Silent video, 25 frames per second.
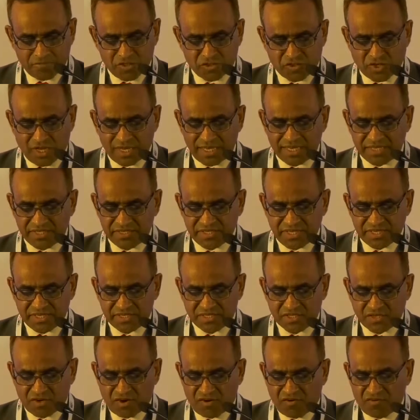
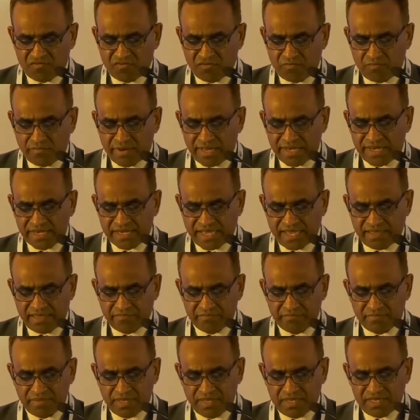Challenges of
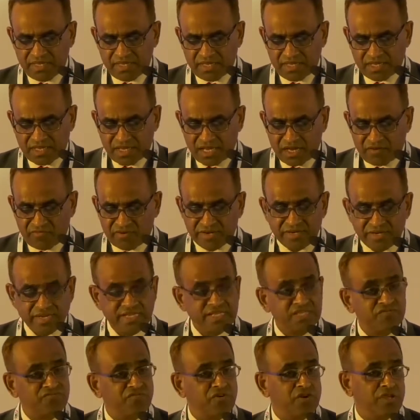Maritime
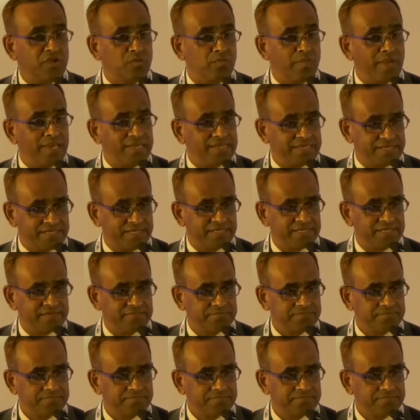Governance for Humanity.